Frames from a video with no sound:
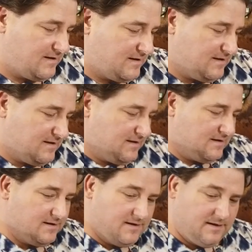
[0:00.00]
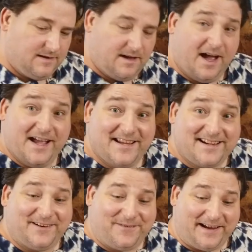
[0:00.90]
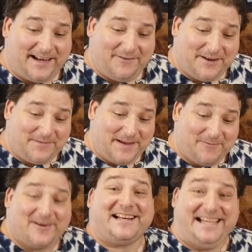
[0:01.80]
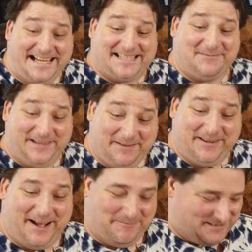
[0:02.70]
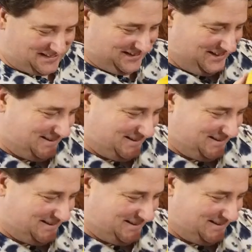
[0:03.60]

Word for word: You're going to find out with me. We're going to eat some yum-yums.